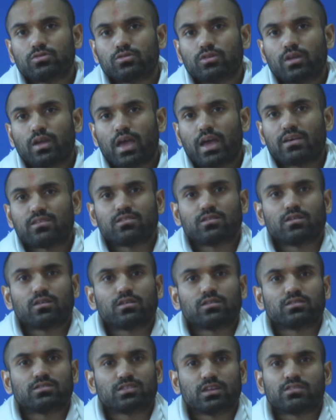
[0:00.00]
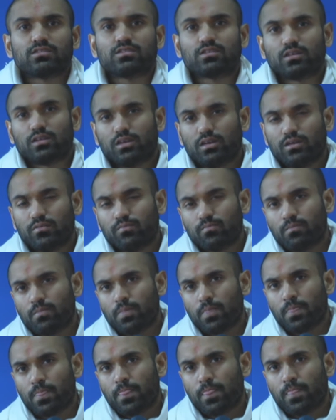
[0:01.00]
as a satsangi,
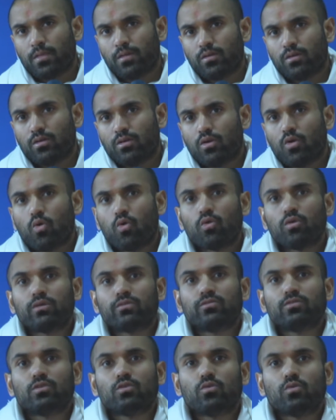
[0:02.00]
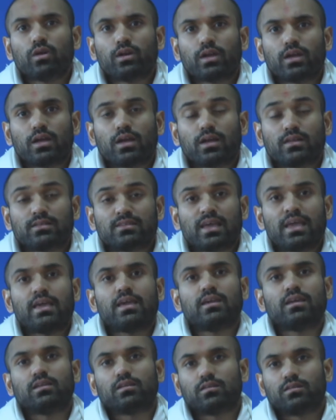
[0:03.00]
or if you want to
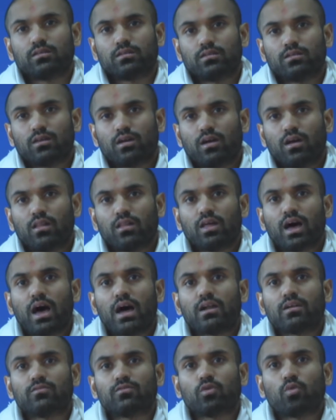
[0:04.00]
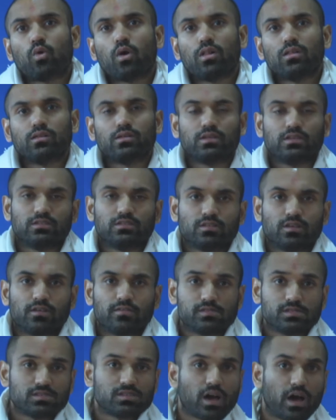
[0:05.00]
attain a lot of qualities of
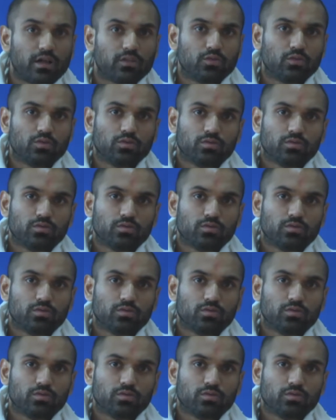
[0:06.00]
a sadhu,